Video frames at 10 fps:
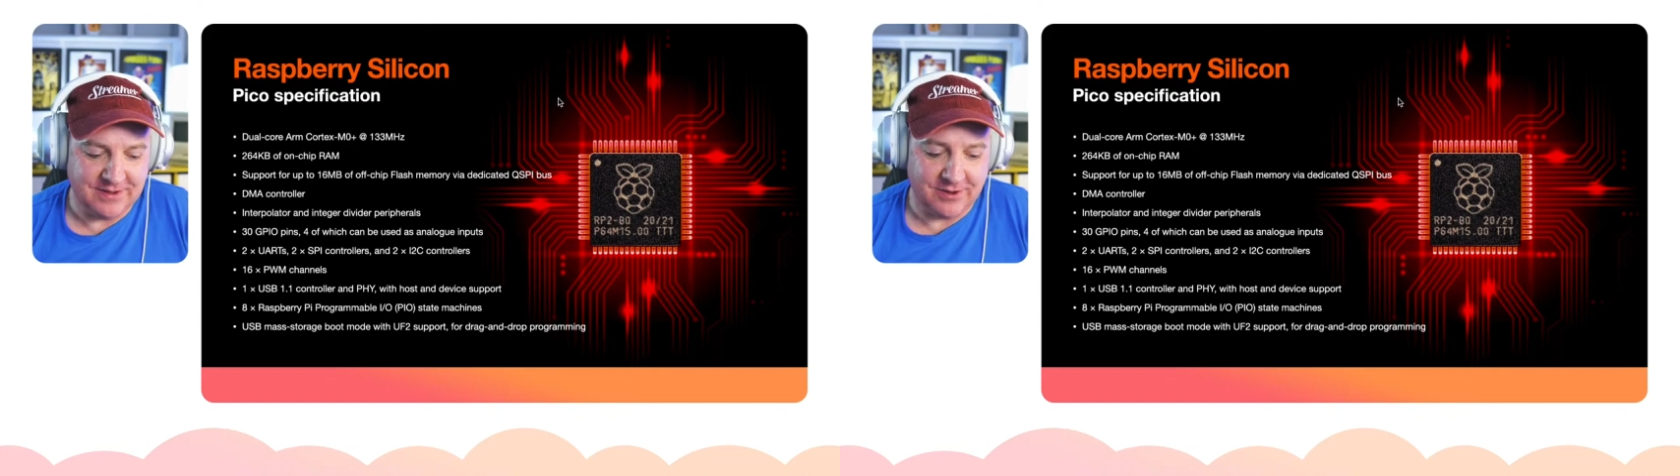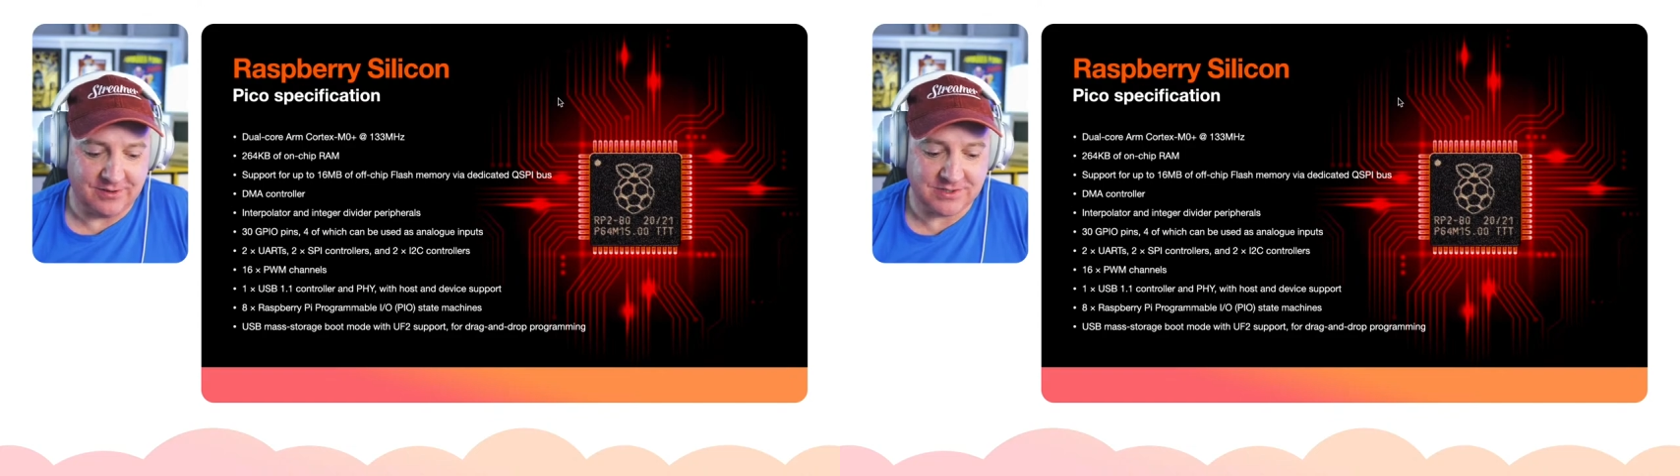
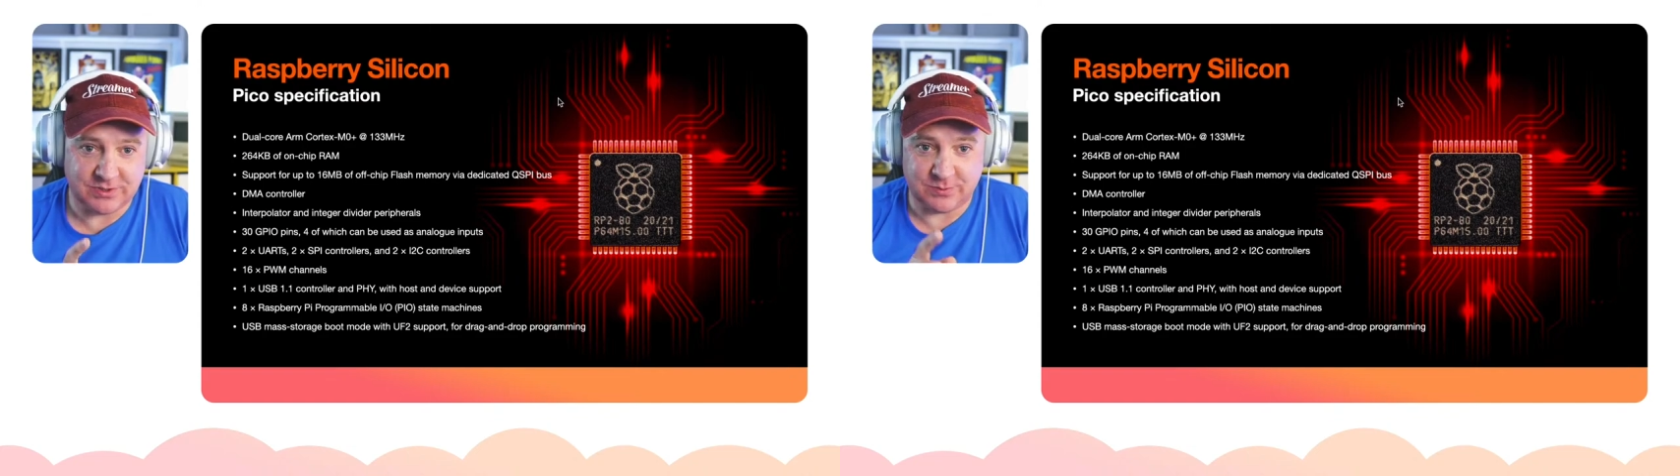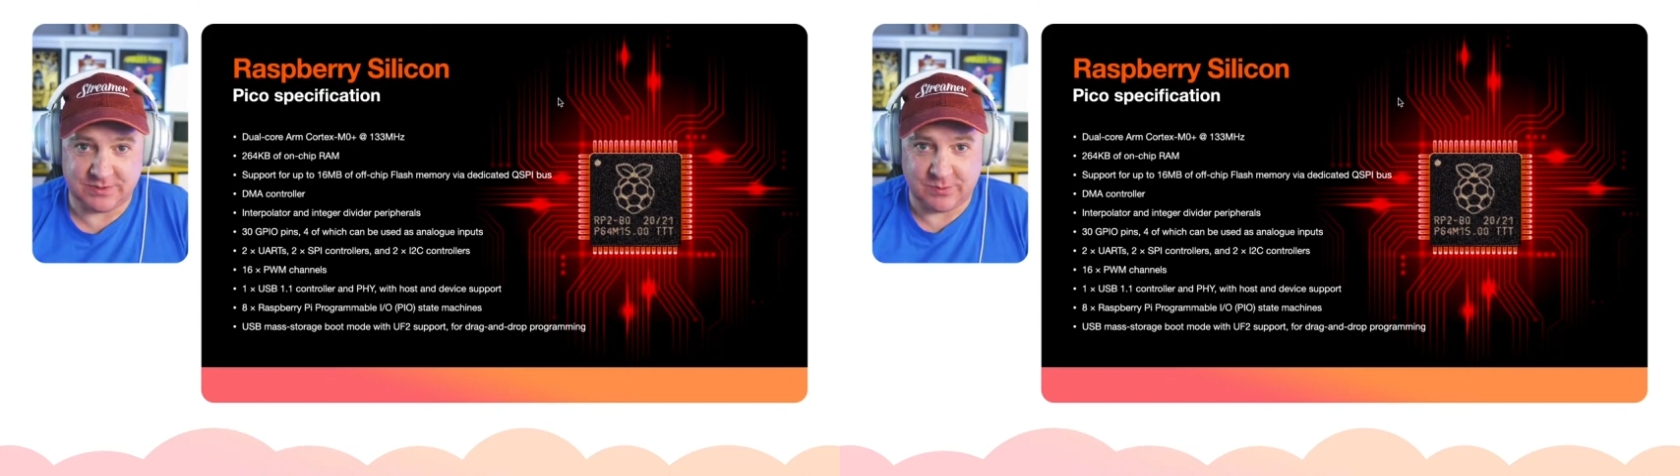
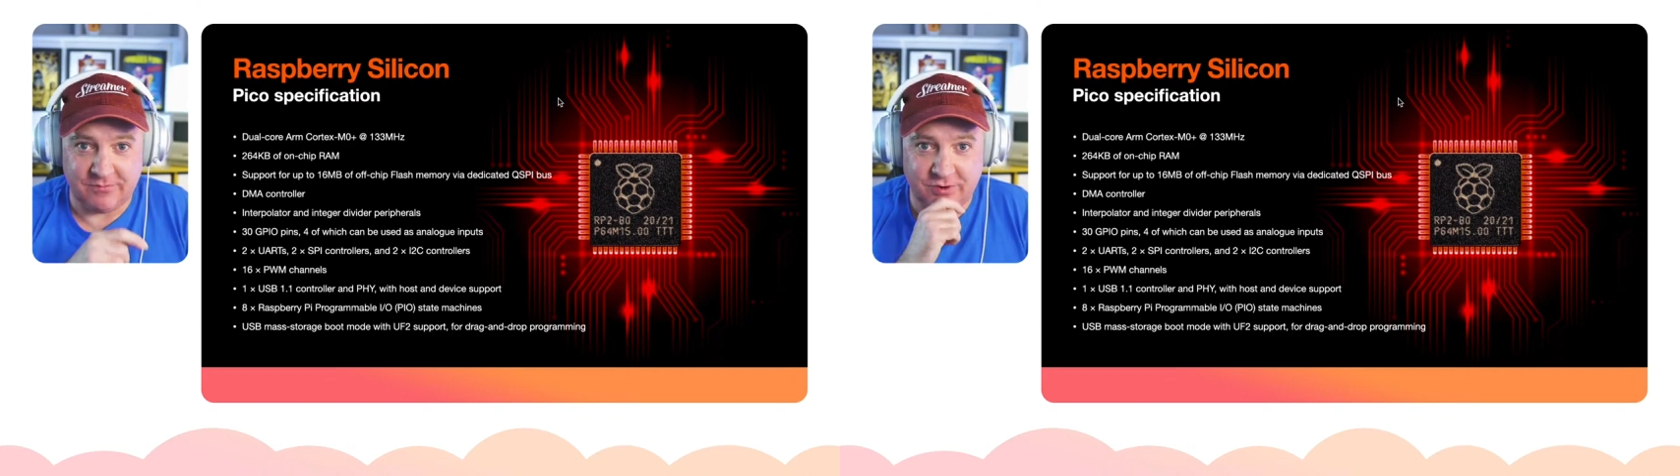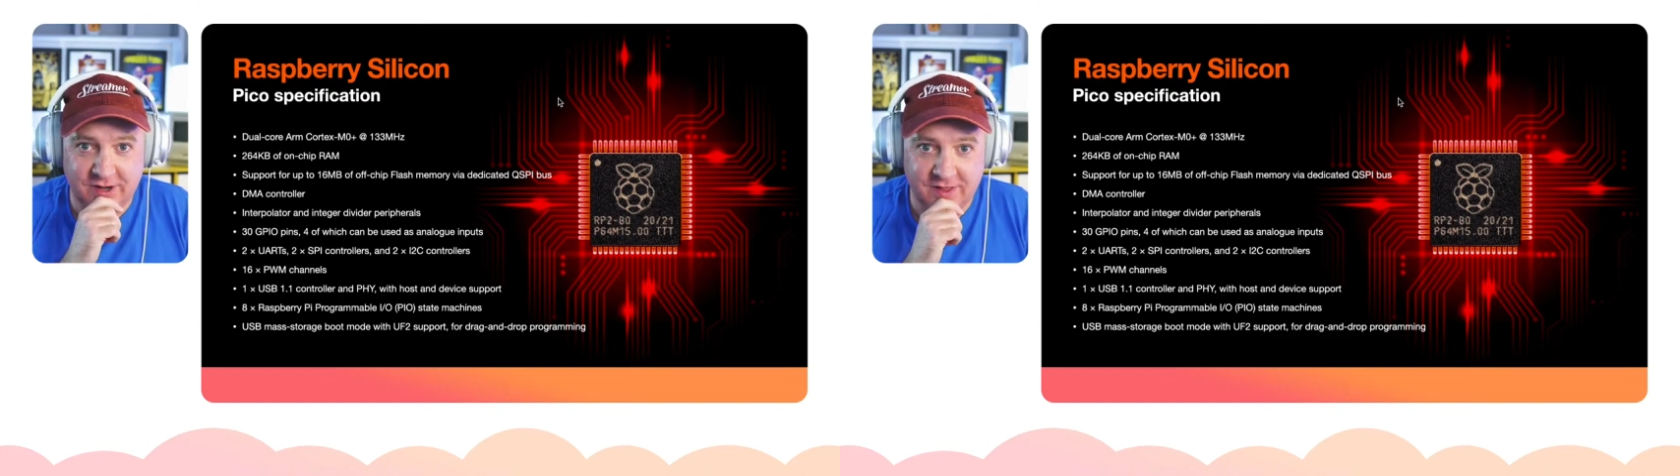which is what
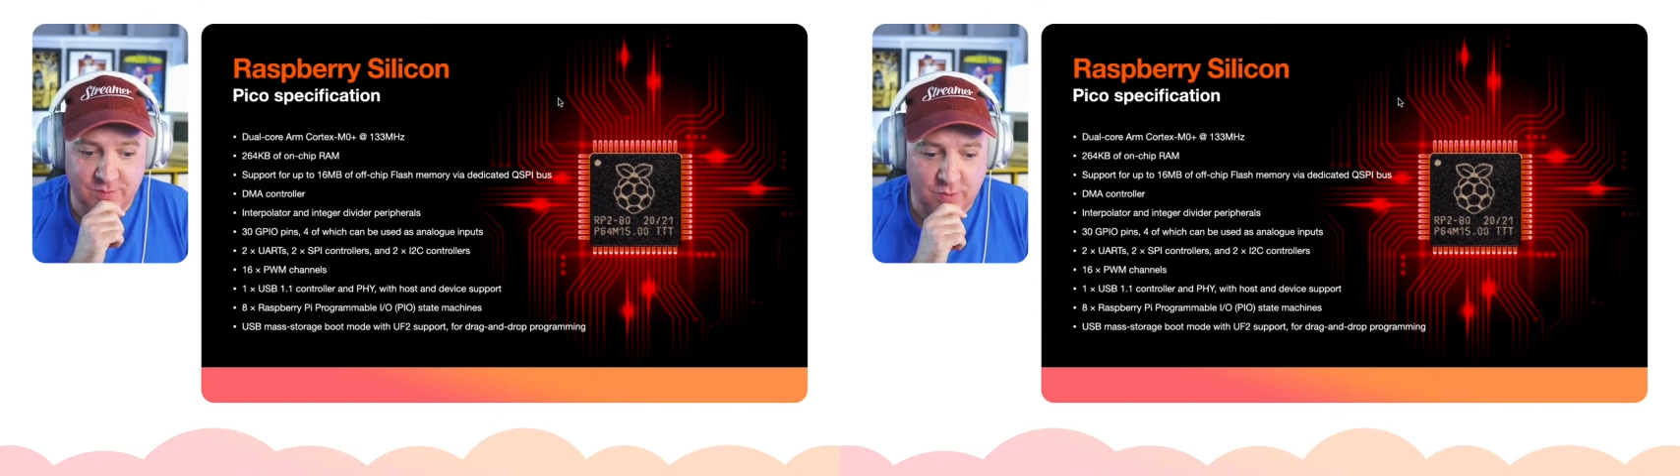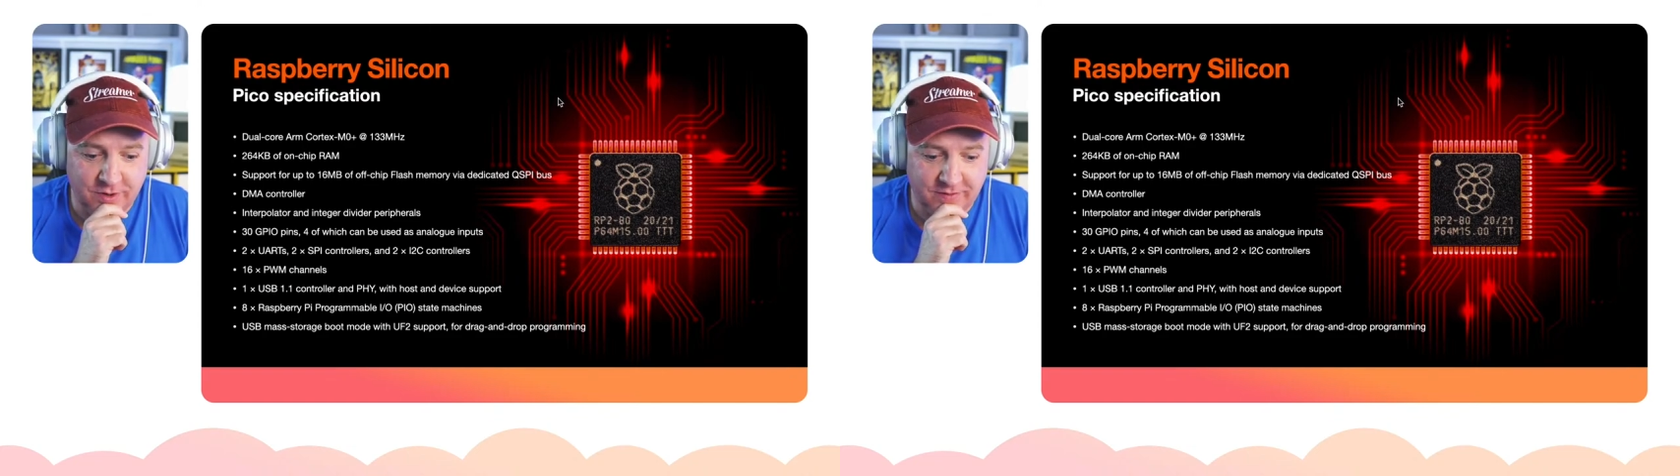I'm running at
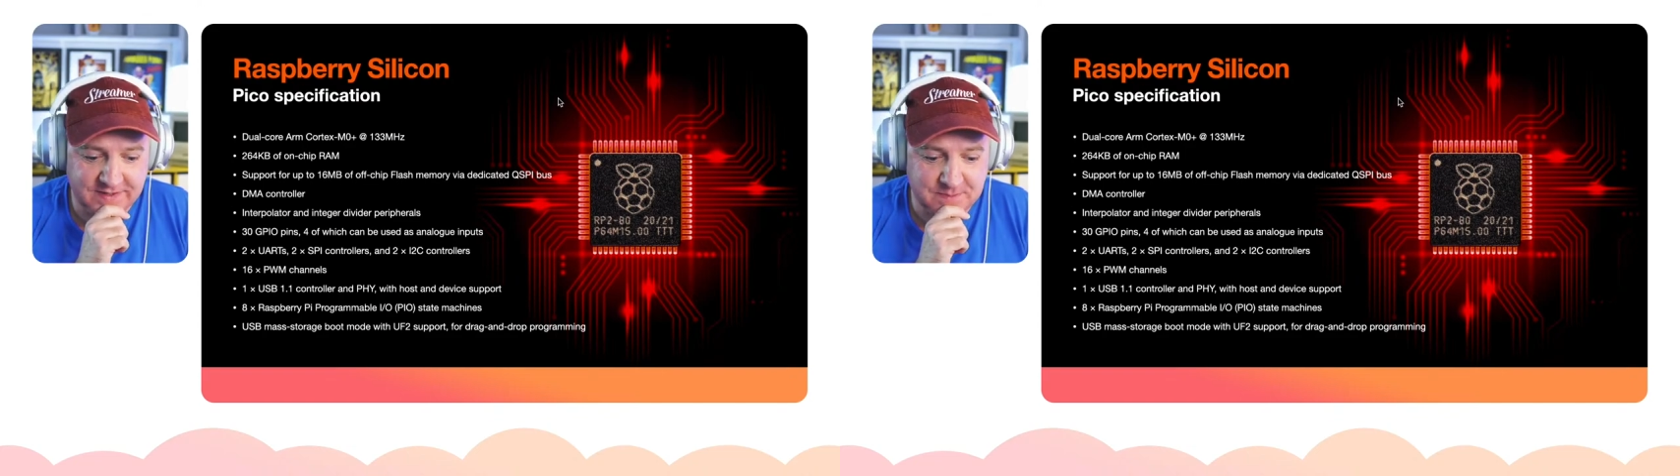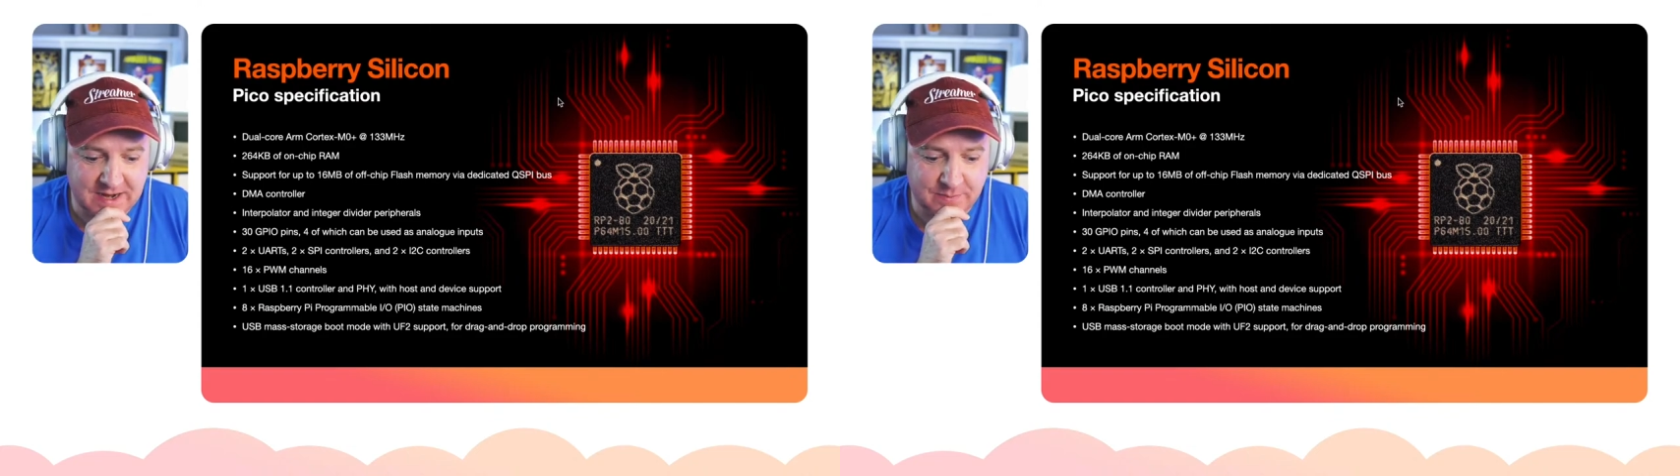the moment on
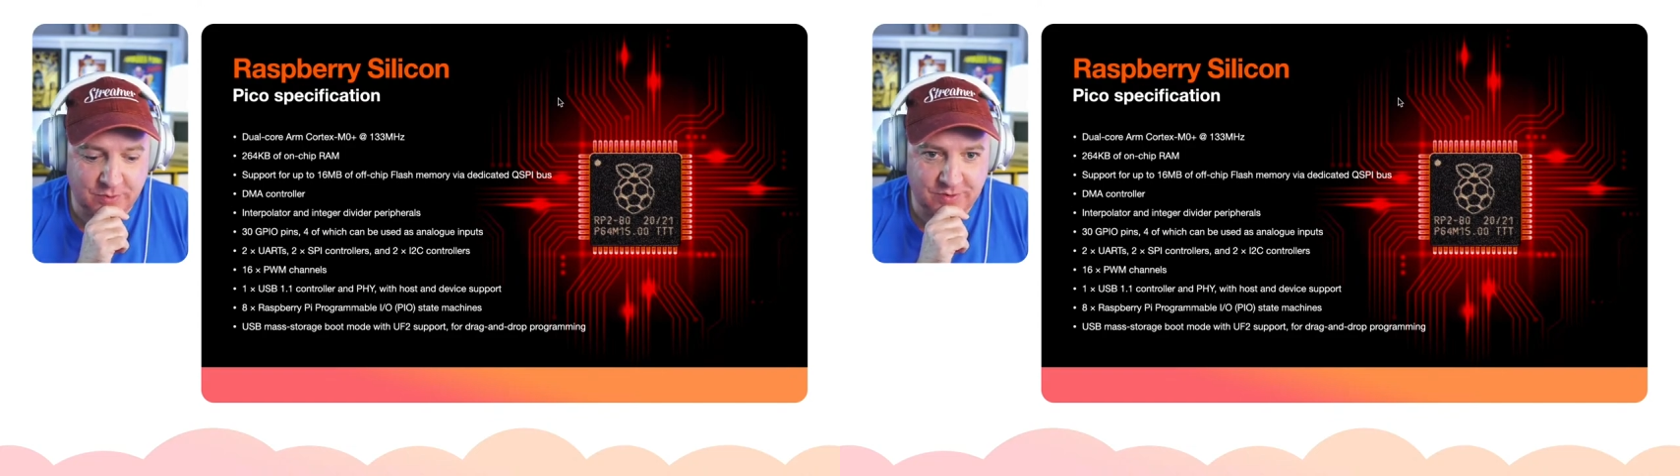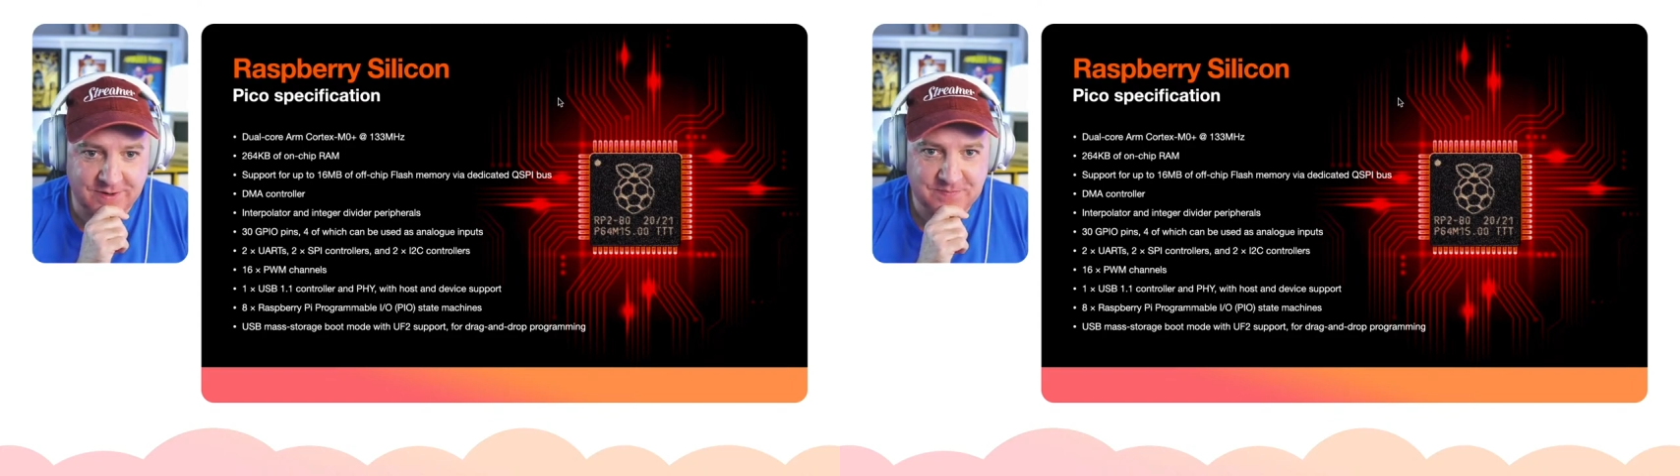this
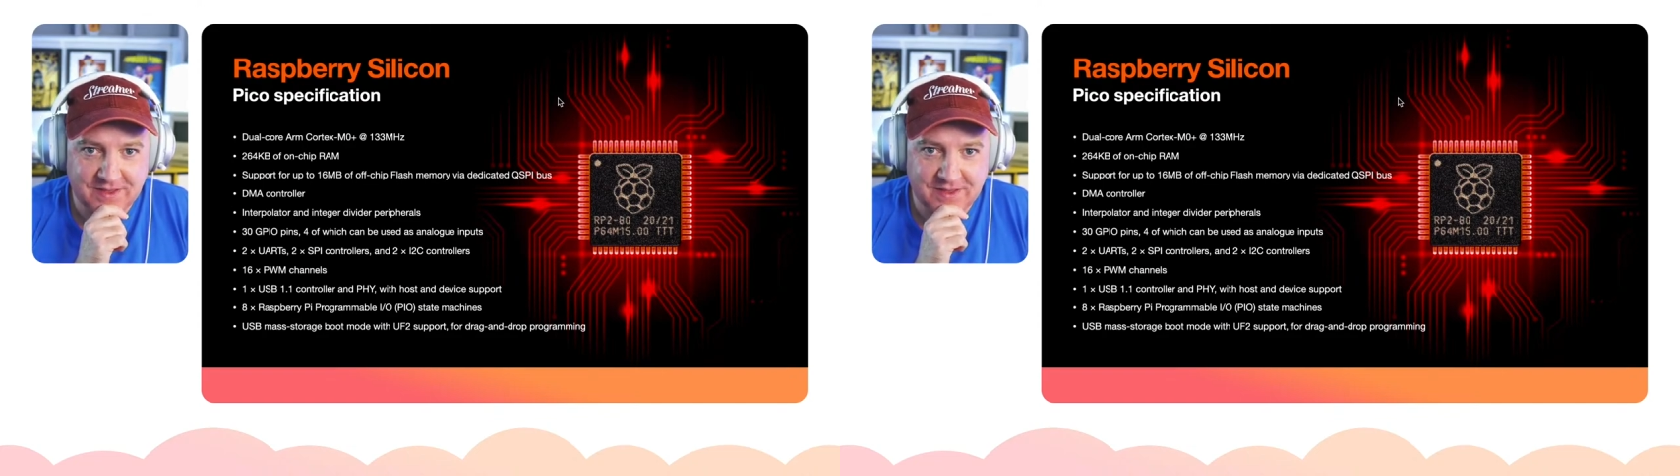MacBook.